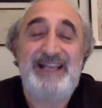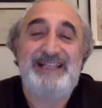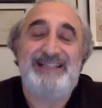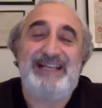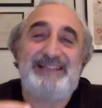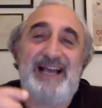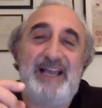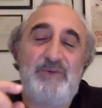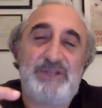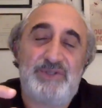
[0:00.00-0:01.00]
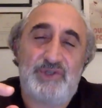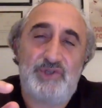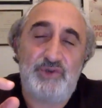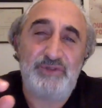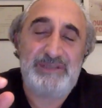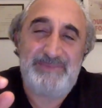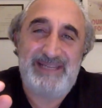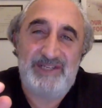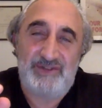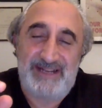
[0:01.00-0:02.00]
that i was truly
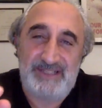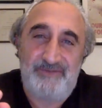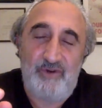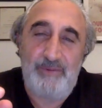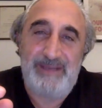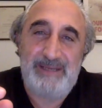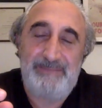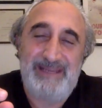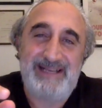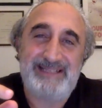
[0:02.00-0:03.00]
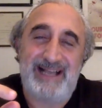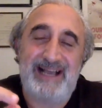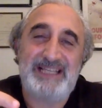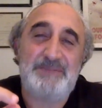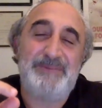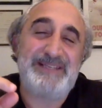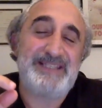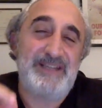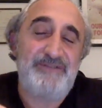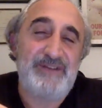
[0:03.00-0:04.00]
being transphobic because i
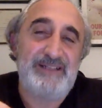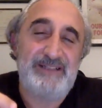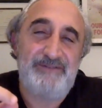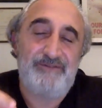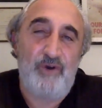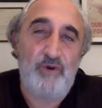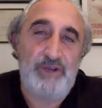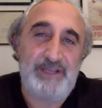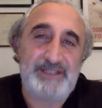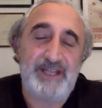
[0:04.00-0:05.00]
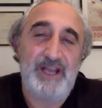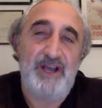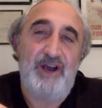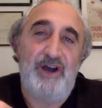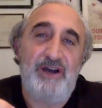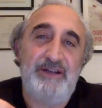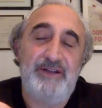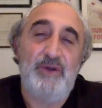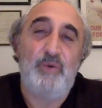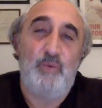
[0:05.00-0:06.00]
specifically focused on
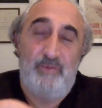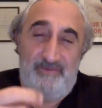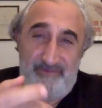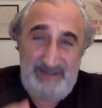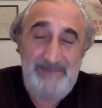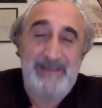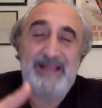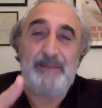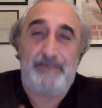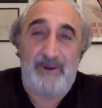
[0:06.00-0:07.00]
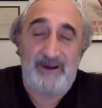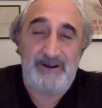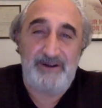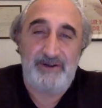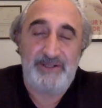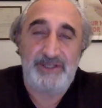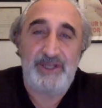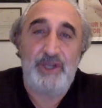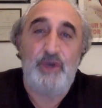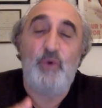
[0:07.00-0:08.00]
female partners
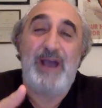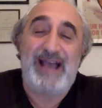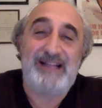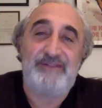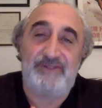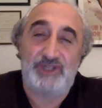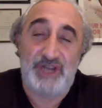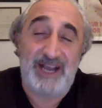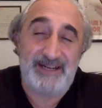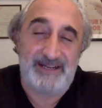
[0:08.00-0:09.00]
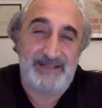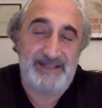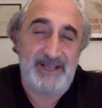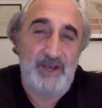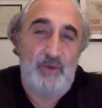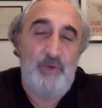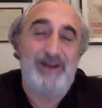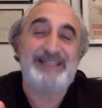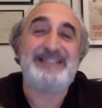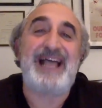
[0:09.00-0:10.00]
who had vaginas
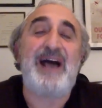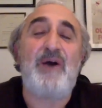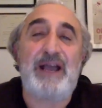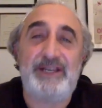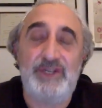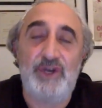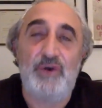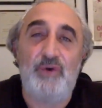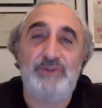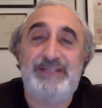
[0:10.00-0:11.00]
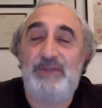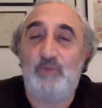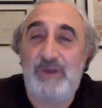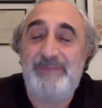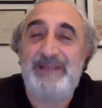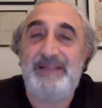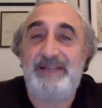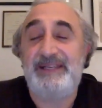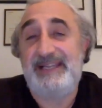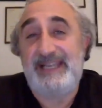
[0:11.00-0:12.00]
Whereas now I know that women
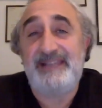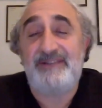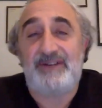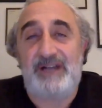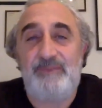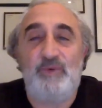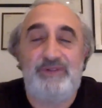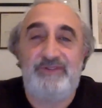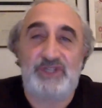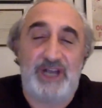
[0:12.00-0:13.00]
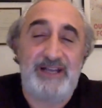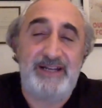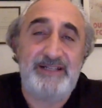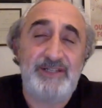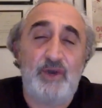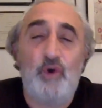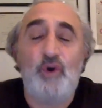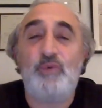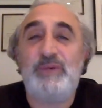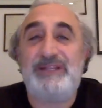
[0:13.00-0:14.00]
can either come with vaginas
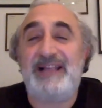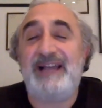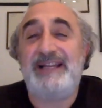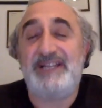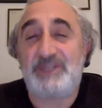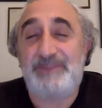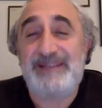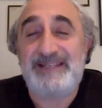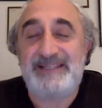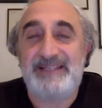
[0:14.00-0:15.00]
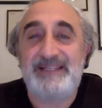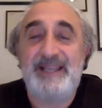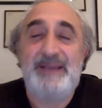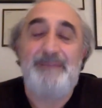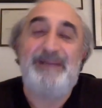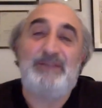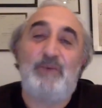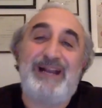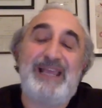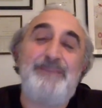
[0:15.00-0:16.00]
or with nine inch penises. But
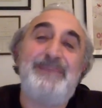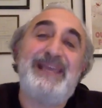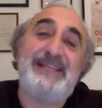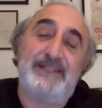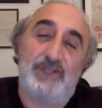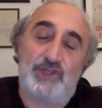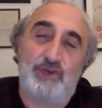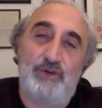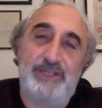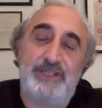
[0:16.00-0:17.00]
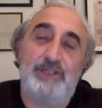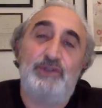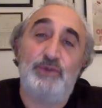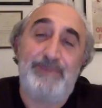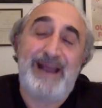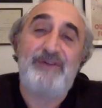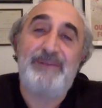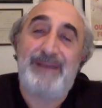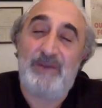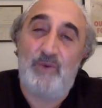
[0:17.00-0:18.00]
when I made the choice to marry
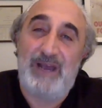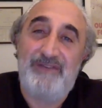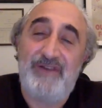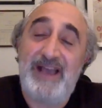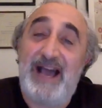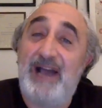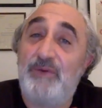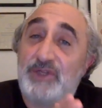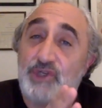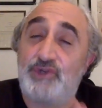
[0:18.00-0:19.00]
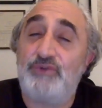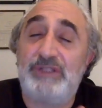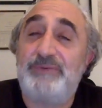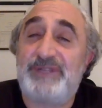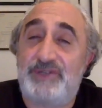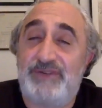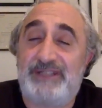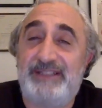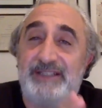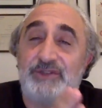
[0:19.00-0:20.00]
my wife, I was truly
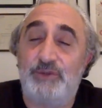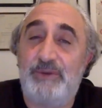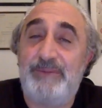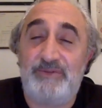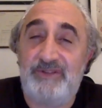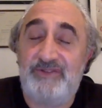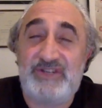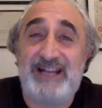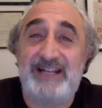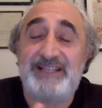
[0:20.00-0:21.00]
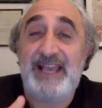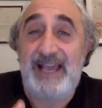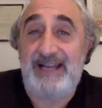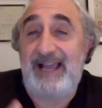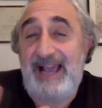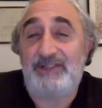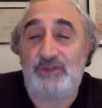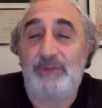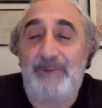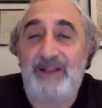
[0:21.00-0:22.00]
restricting it to women with vaginas. And I had to
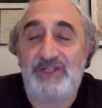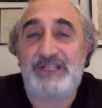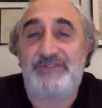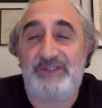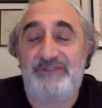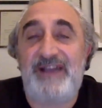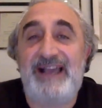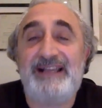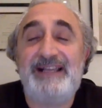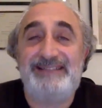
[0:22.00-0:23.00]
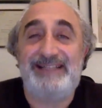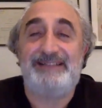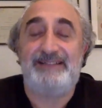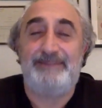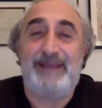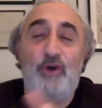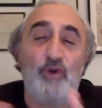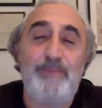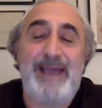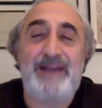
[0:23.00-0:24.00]
apologize for the fact that my whole
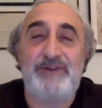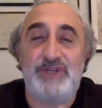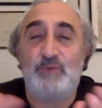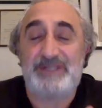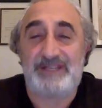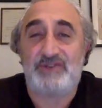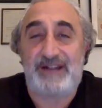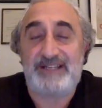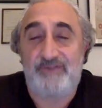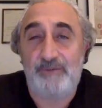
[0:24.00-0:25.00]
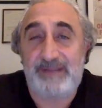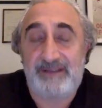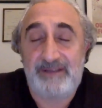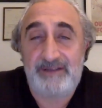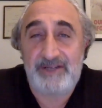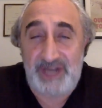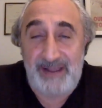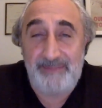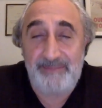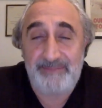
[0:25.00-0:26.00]
marriage was a transphobic sham.